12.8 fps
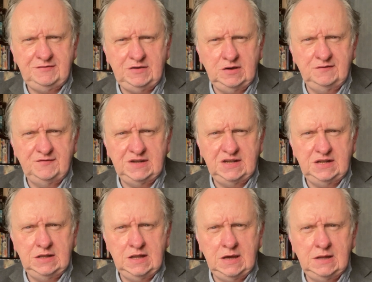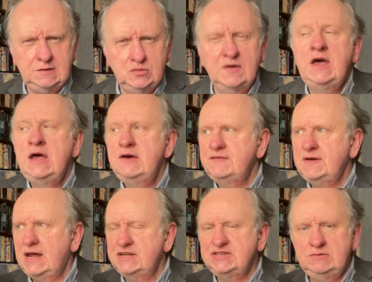if you can fit it in there.
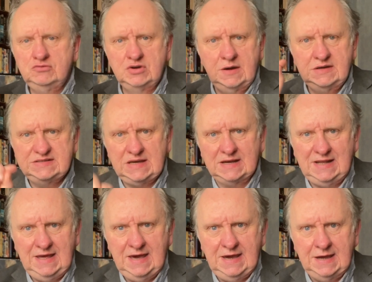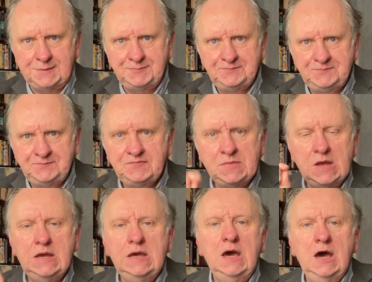Actually, we'll go exactly here.
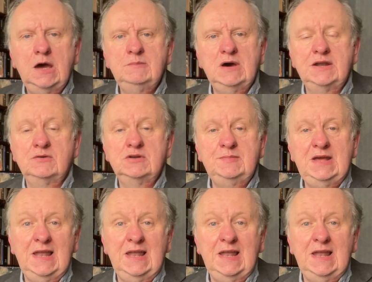I don't want to be